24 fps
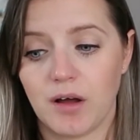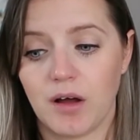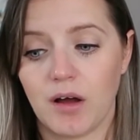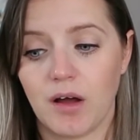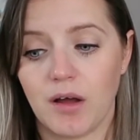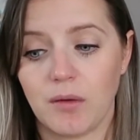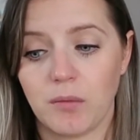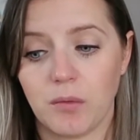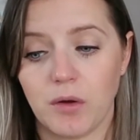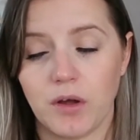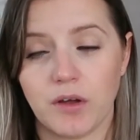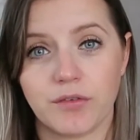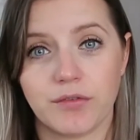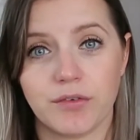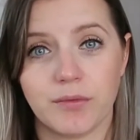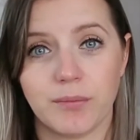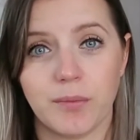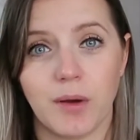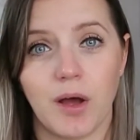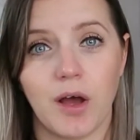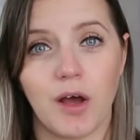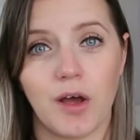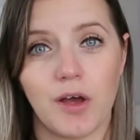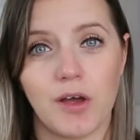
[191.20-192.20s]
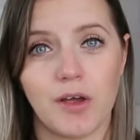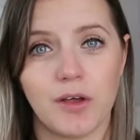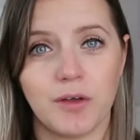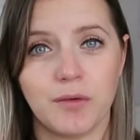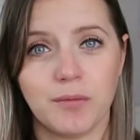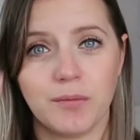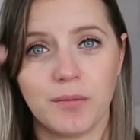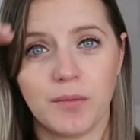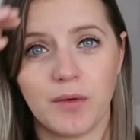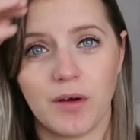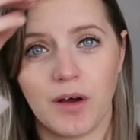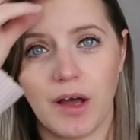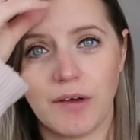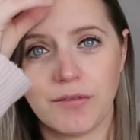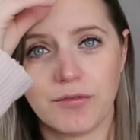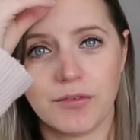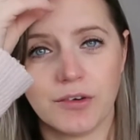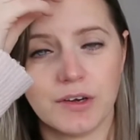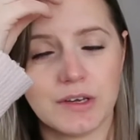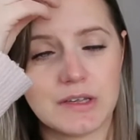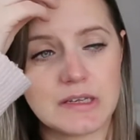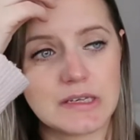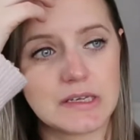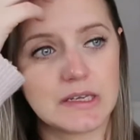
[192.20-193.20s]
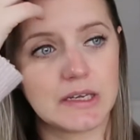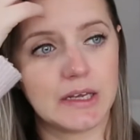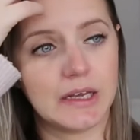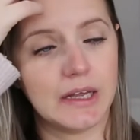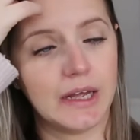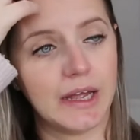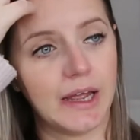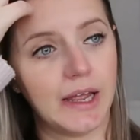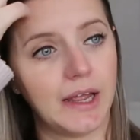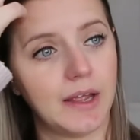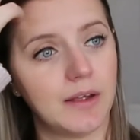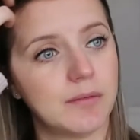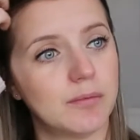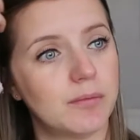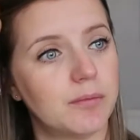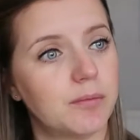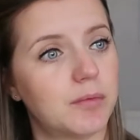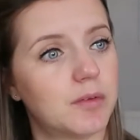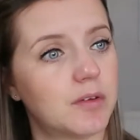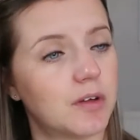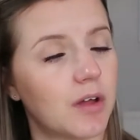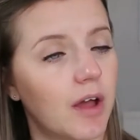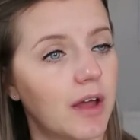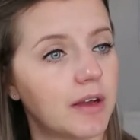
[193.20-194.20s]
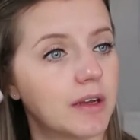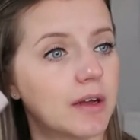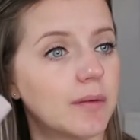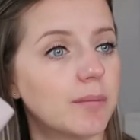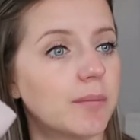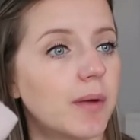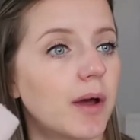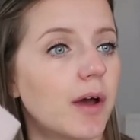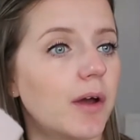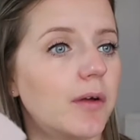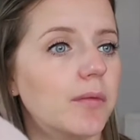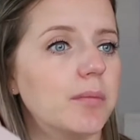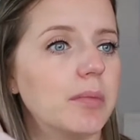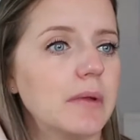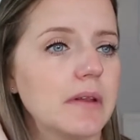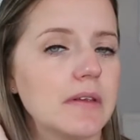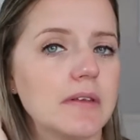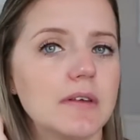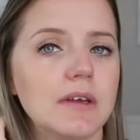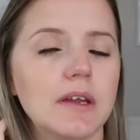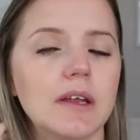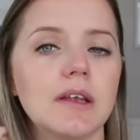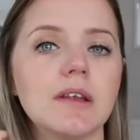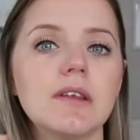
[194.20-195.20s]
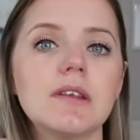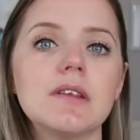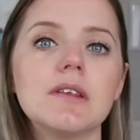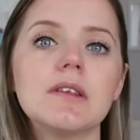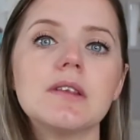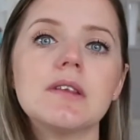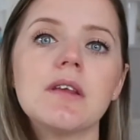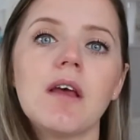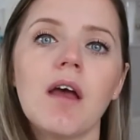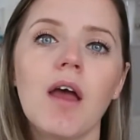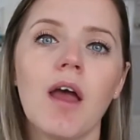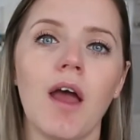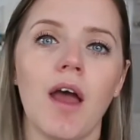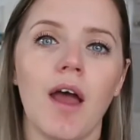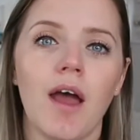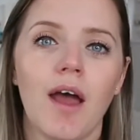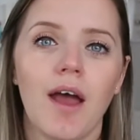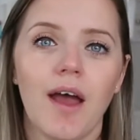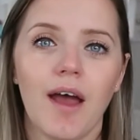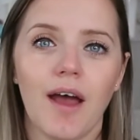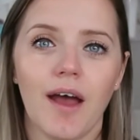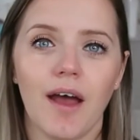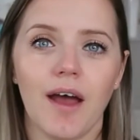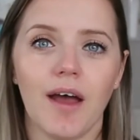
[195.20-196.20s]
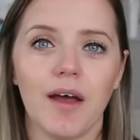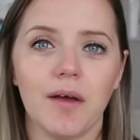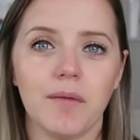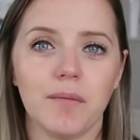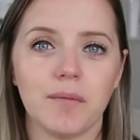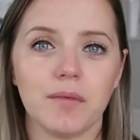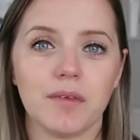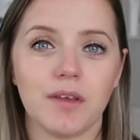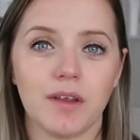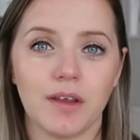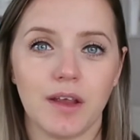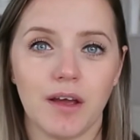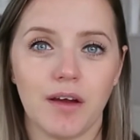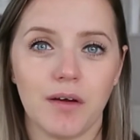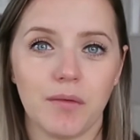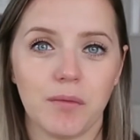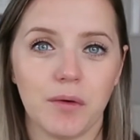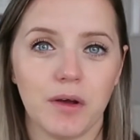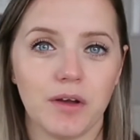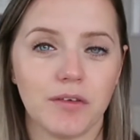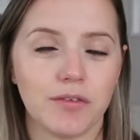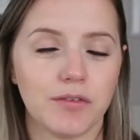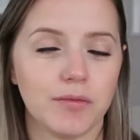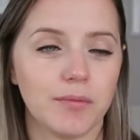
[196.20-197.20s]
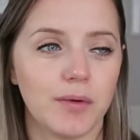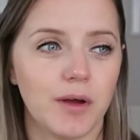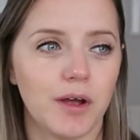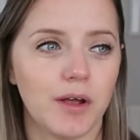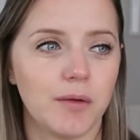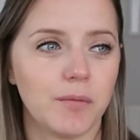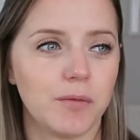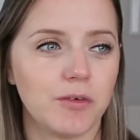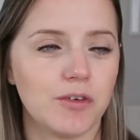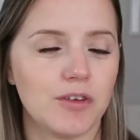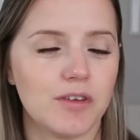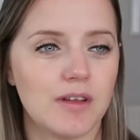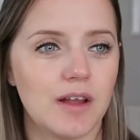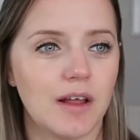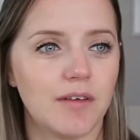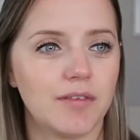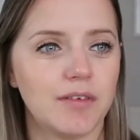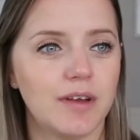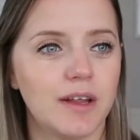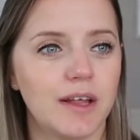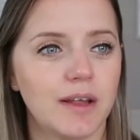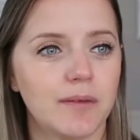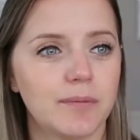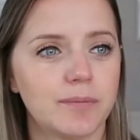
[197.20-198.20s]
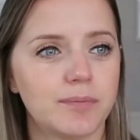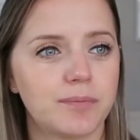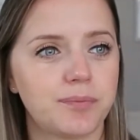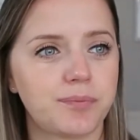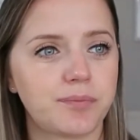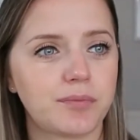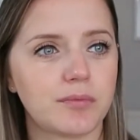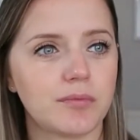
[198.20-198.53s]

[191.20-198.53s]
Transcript: I work from home. I've recently started up my own business. So yeah, I work from home, which is lovely.